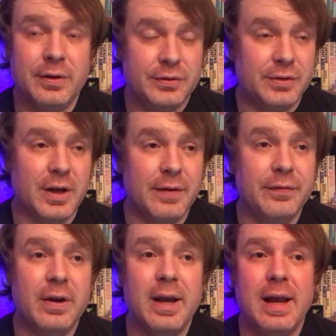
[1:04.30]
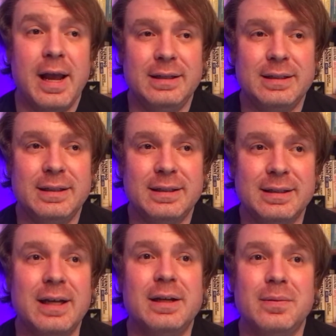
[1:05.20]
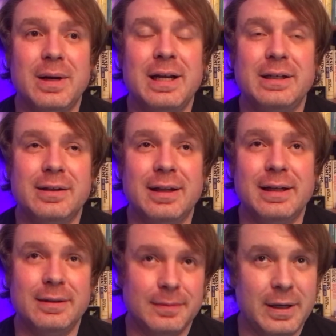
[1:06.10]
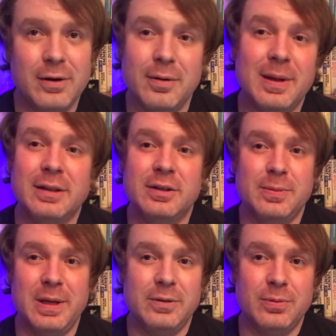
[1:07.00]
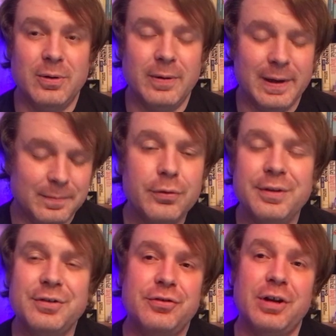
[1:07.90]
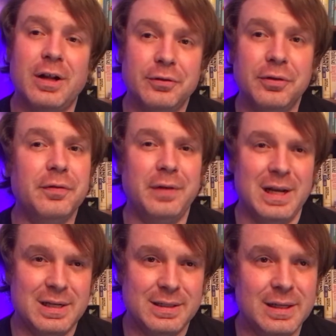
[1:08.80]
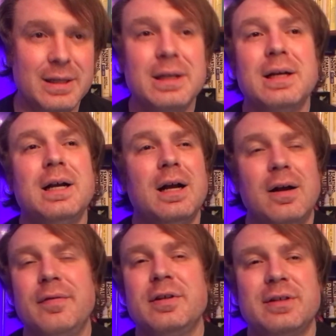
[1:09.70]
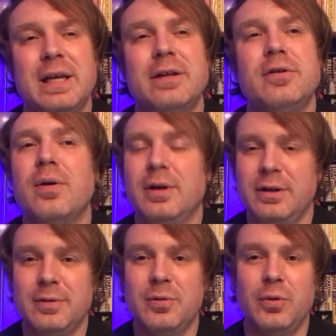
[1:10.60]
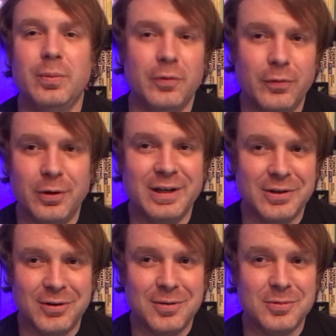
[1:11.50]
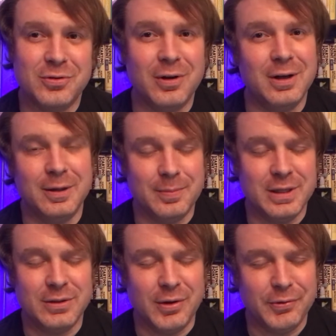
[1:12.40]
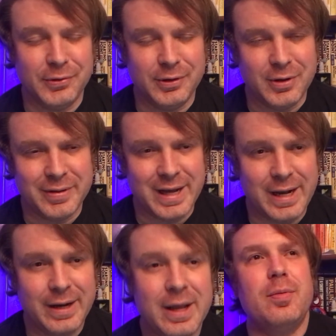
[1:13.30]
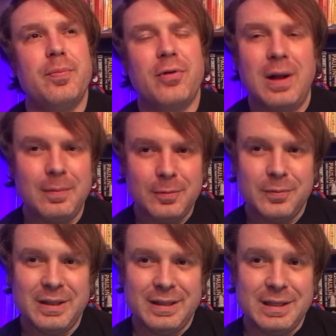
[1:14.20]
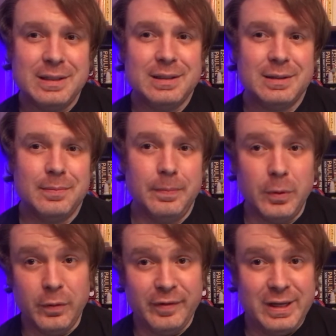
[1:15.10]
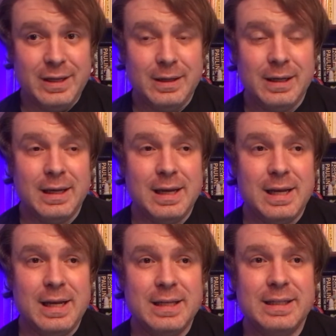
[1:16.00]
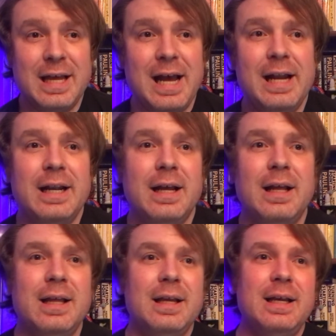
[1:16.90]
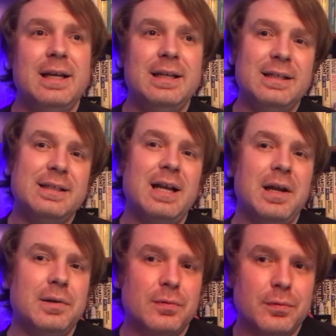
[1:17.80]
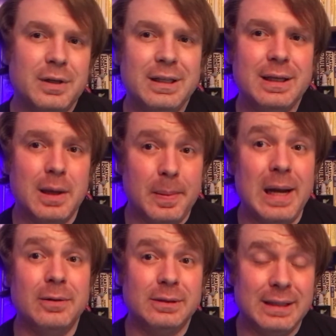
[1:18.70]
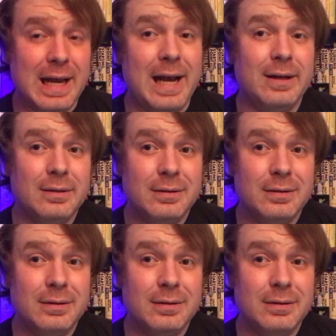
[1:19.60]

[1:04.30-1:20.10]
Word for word: stuff. It's an exciting way to like hear about the space program through this childhood fantasy of this kid going to the moon before Neil Armstrong and Buzz Aldrin and all that. The problem with this movie is that it is not really about that